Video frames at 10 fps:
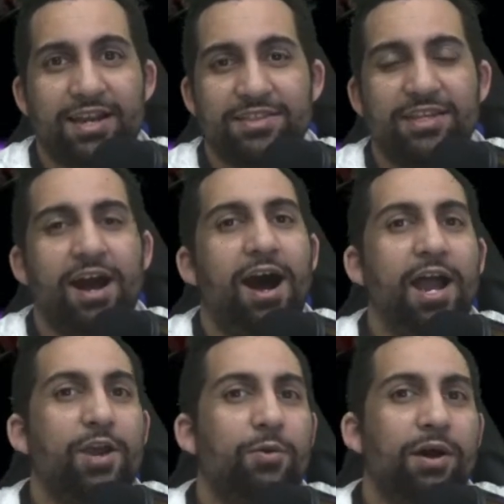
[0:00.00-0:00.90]
I think
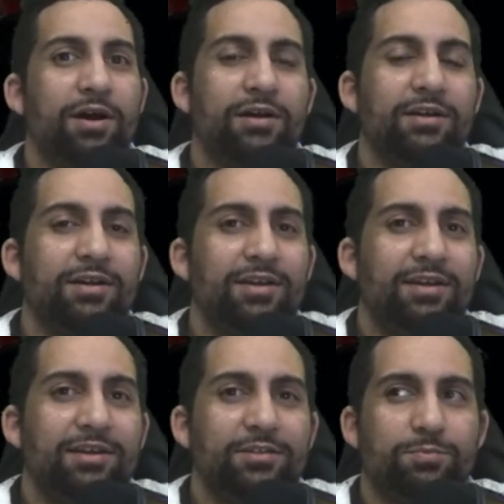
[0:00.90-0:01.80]
Iowa
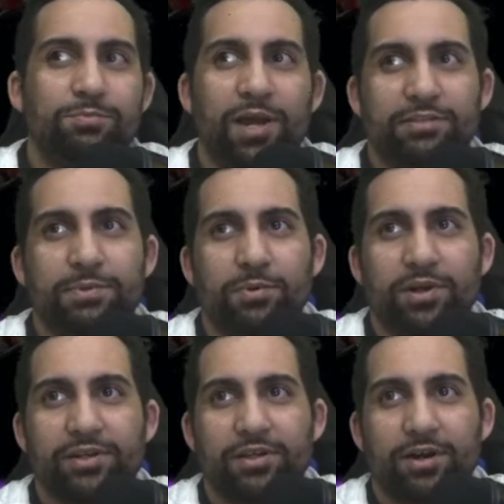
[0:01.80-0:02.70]
has been
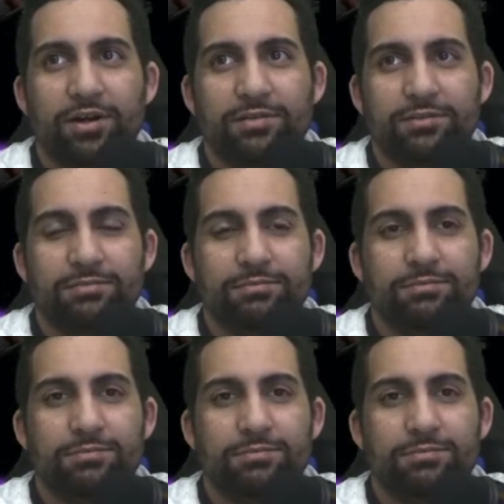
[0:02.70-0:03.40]
working on